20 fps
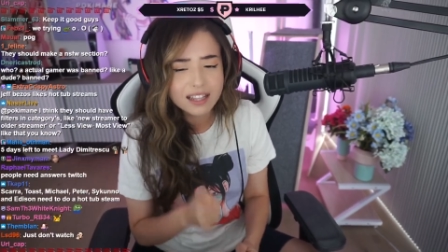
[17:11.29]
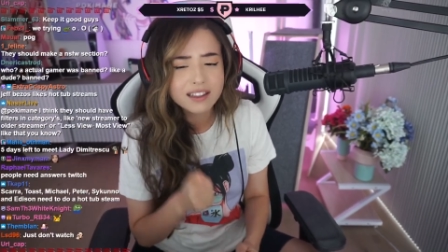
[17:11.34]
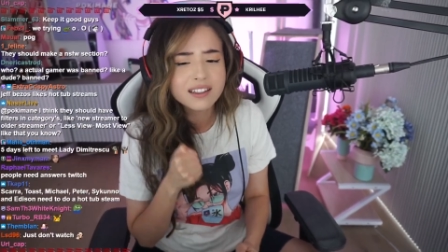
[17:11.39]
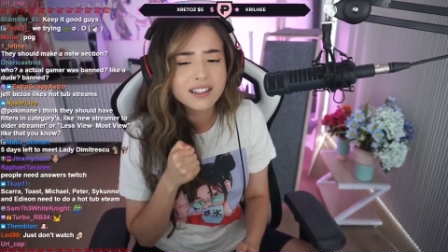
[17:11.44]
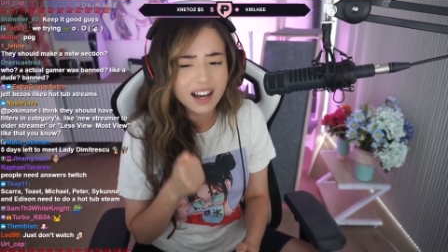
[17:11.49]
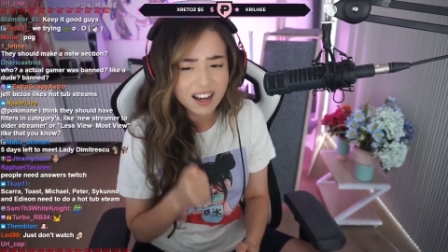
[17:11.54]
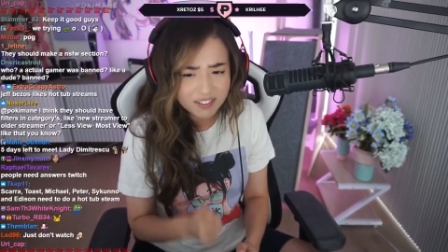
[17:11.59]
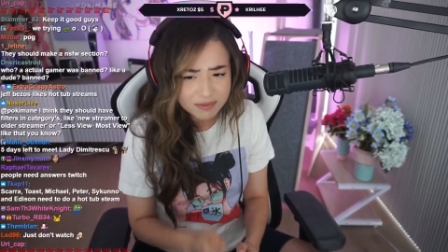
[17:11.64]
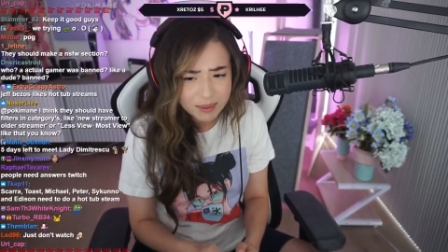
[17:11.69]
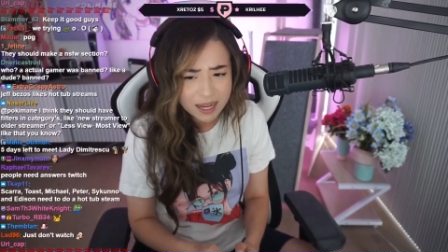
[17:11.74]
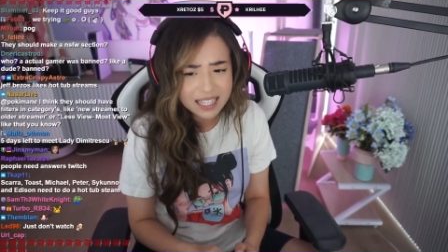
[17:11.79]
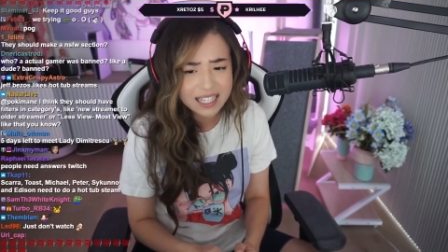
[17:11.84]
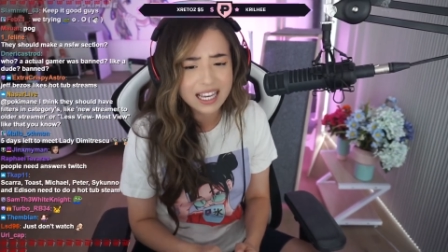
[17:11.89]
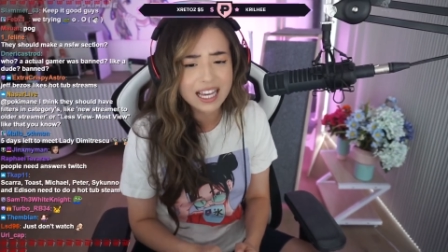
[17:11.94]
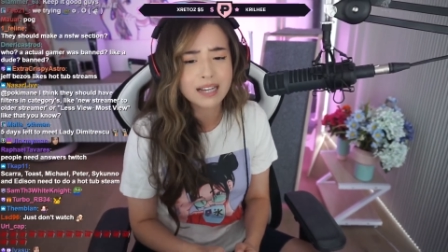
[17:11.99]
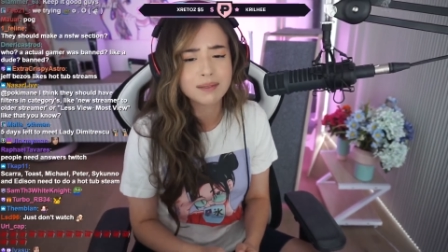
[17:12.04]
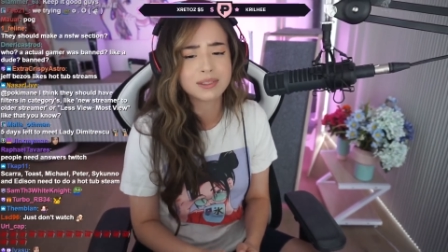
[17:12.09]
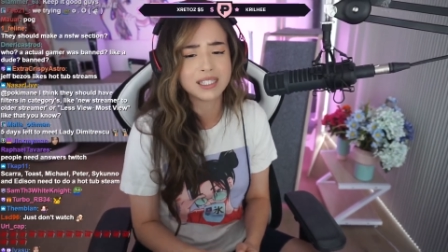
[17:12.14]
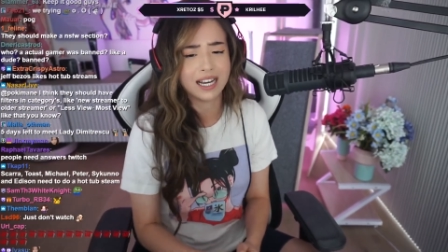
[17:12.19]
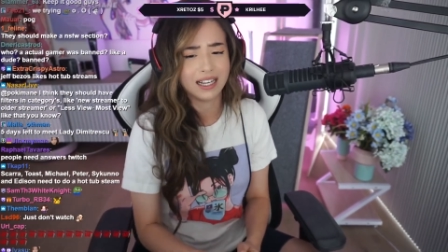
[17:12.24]
I love my
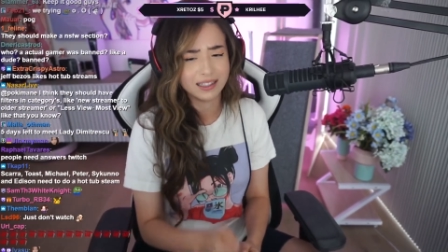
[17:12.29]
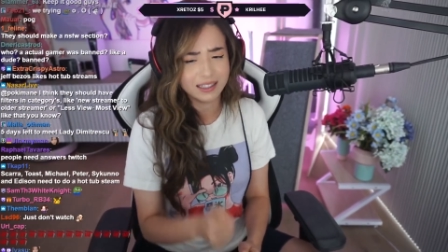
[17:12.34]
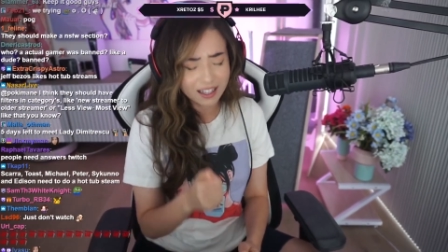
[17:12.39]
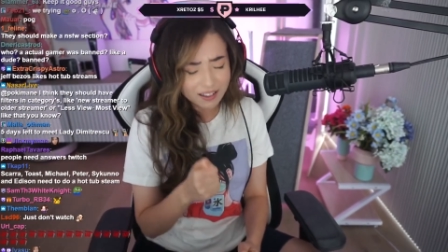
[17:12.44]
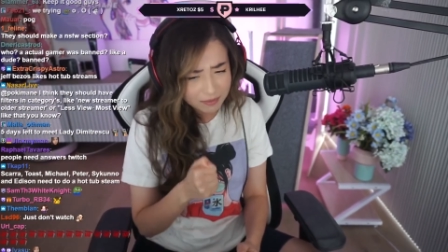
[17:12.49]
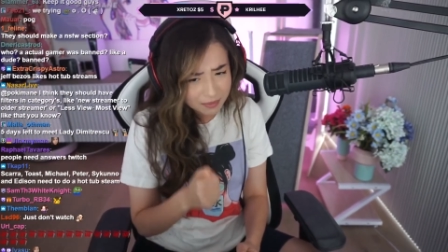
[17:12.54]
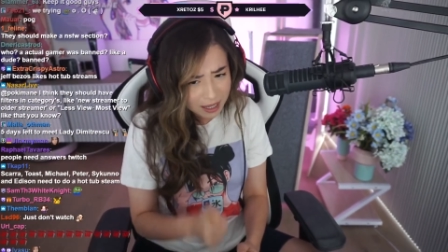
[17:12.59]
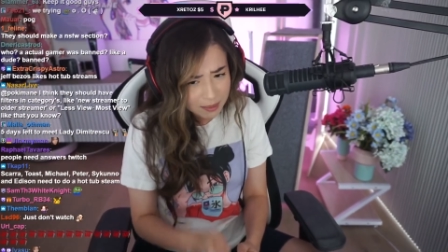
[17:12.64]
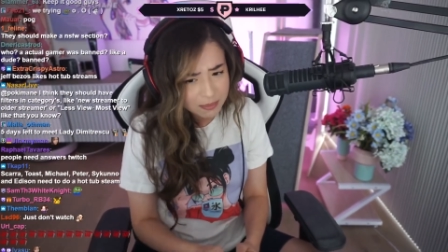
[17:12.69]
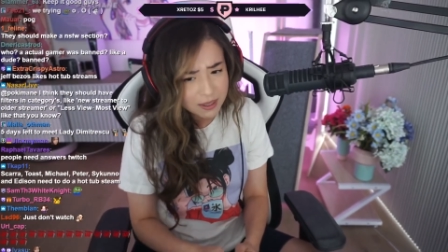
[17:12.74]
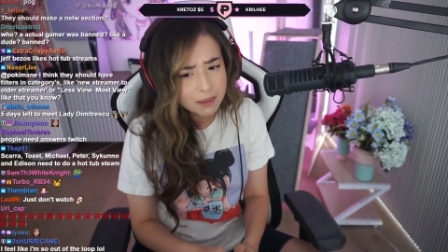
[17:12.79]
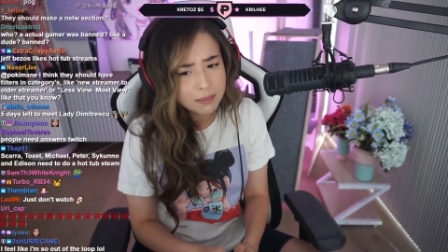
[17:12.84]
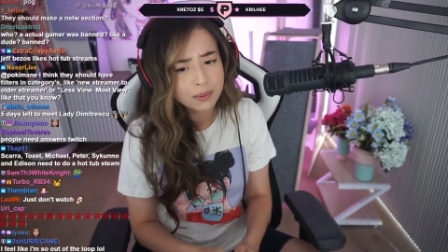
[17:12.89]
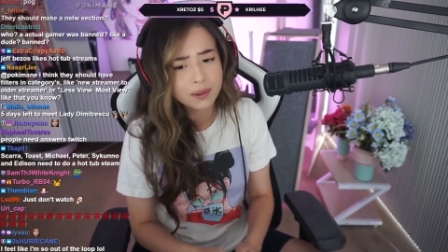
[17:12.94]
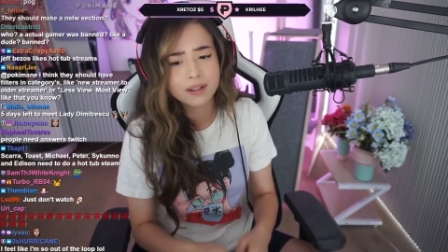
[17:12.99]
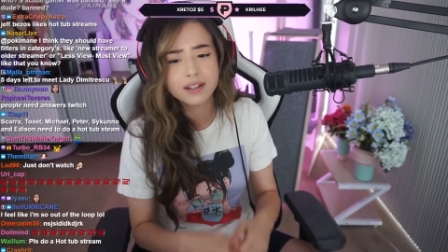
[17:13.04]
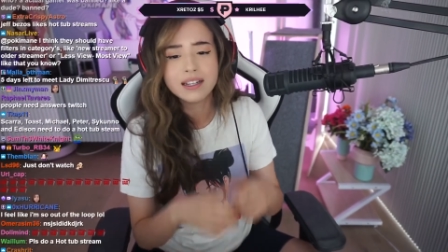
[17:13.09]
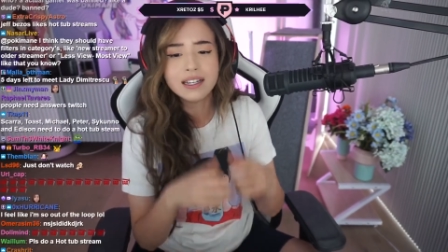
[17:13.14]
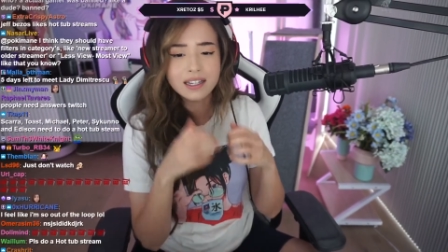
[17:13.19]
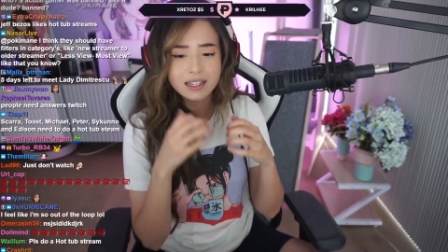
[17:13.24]
games. I love my
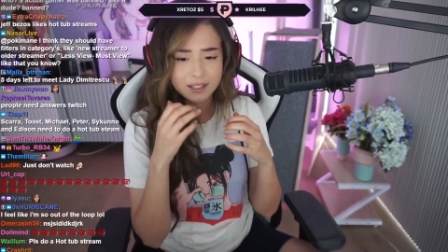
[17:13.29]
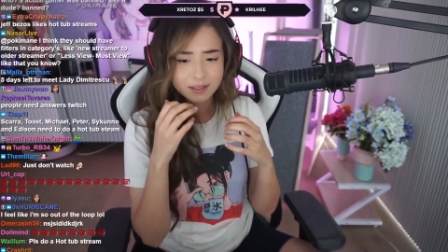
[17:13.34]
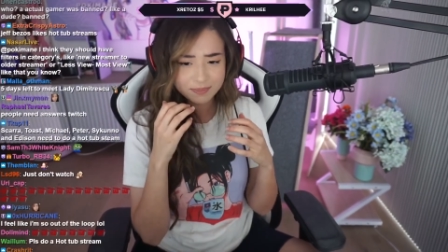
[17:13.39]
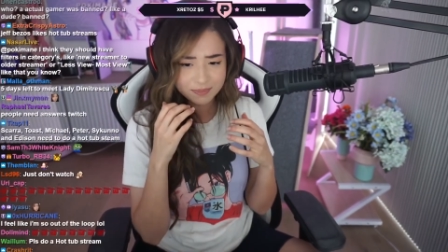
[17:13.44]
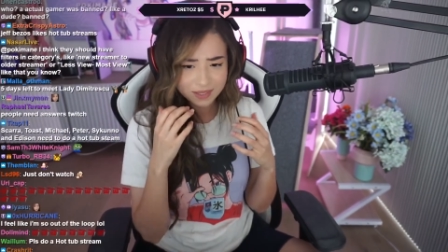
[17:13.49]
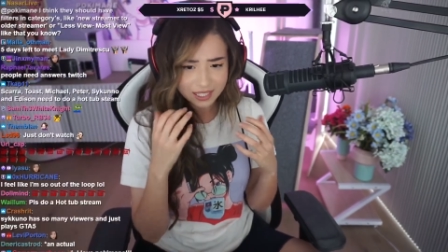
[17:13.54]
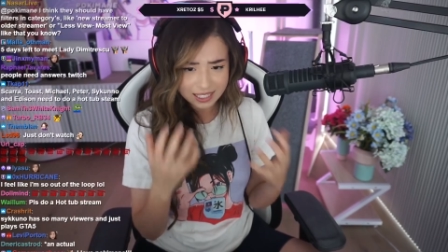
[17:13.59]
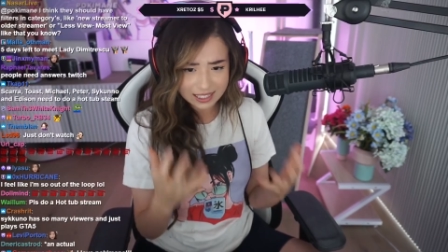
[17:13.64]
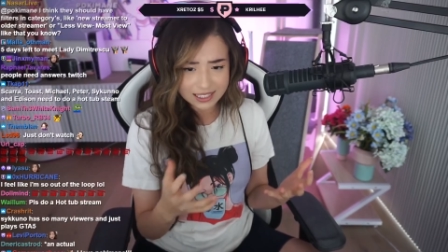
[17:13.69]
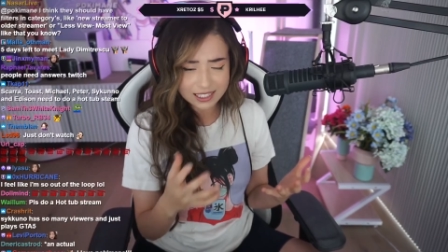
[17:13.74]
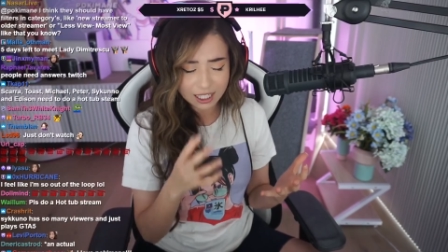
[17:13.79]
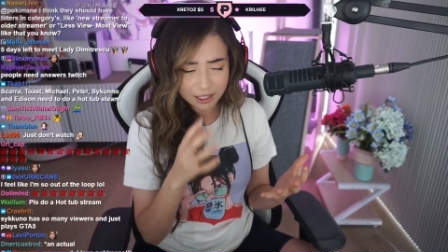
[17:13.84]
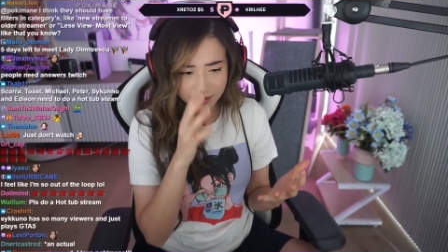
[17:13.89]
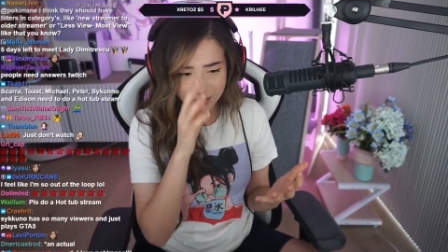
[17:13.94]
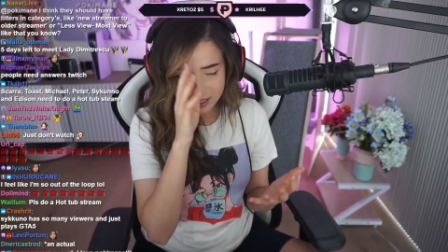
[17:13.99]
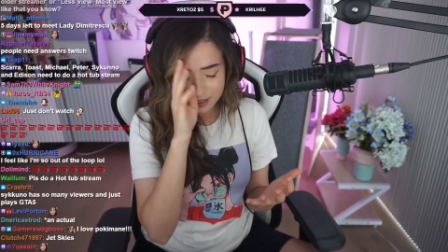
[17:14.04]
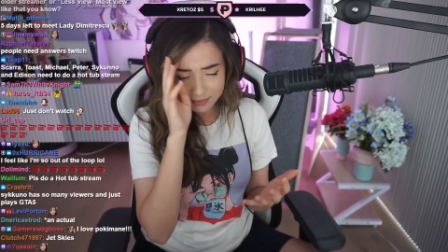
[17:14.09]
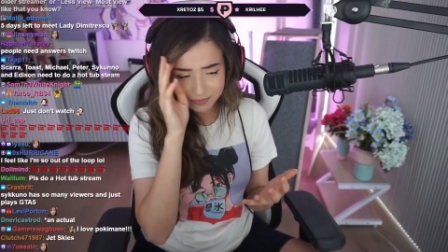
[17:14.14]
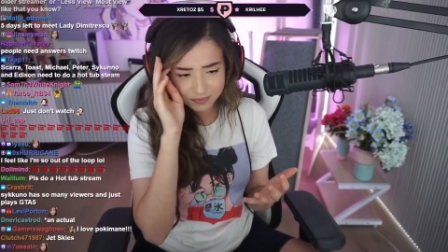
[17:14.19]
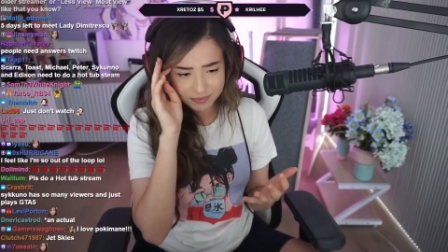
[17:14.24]
people,
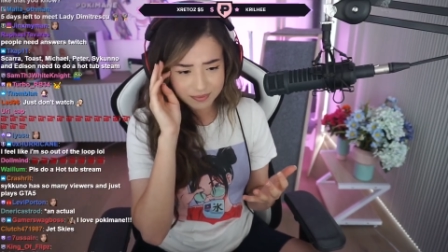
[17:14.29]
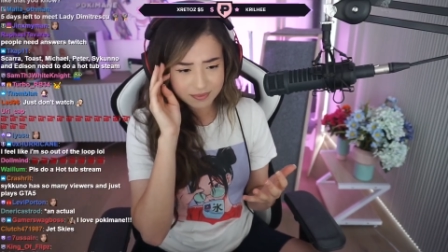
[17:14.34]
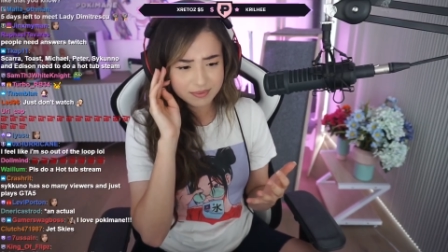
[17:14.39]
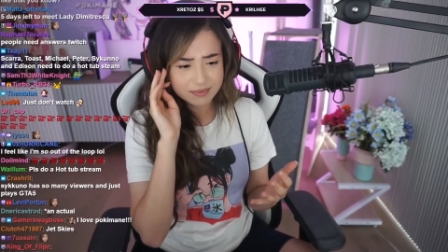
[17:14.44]
etc.